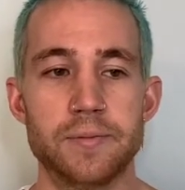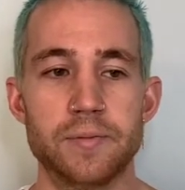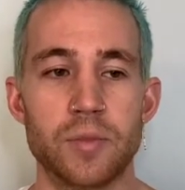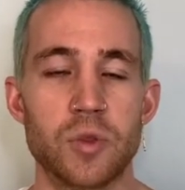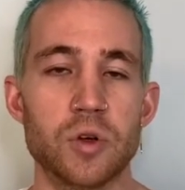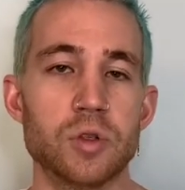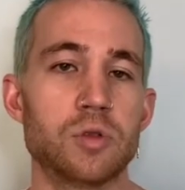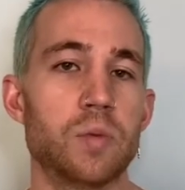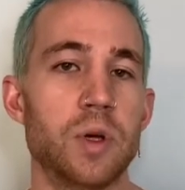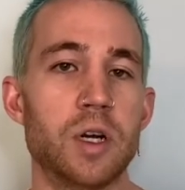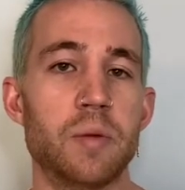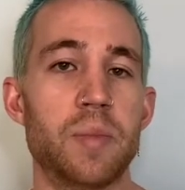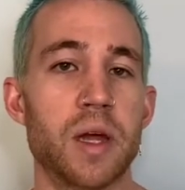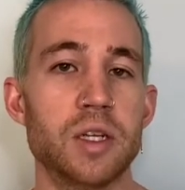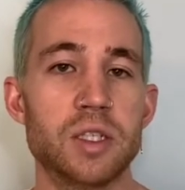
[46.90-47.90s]
Those
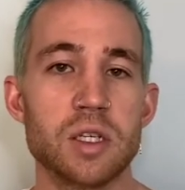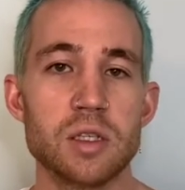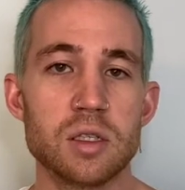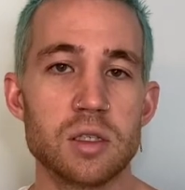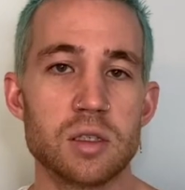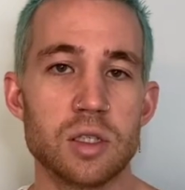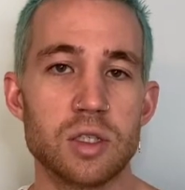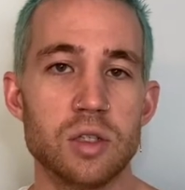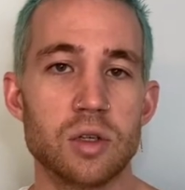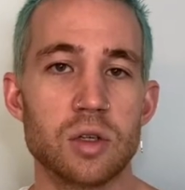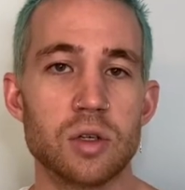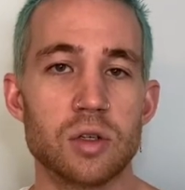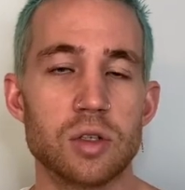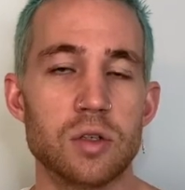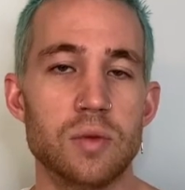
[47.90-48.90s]
weird benches that you can
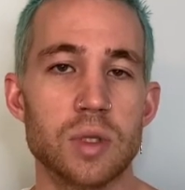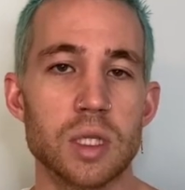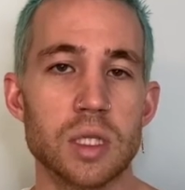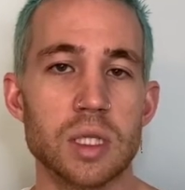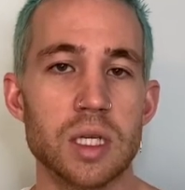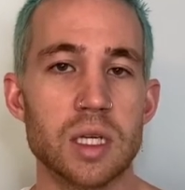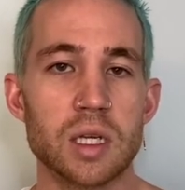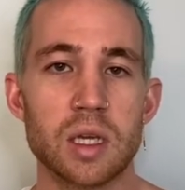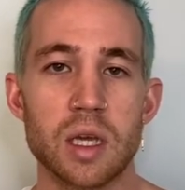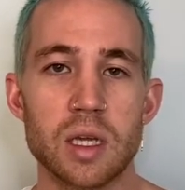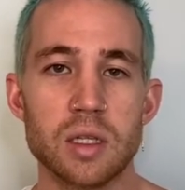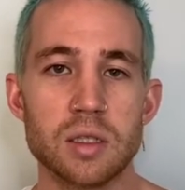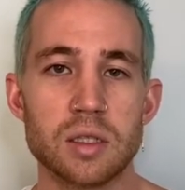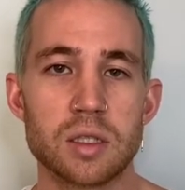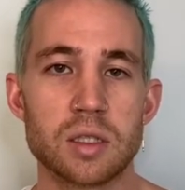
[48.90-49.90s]
only really lean
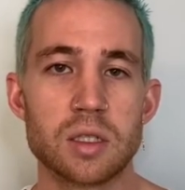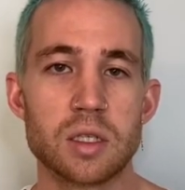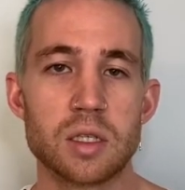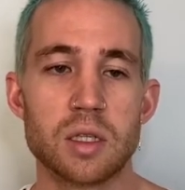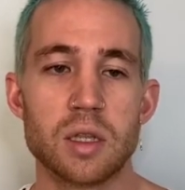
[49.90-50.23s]
against,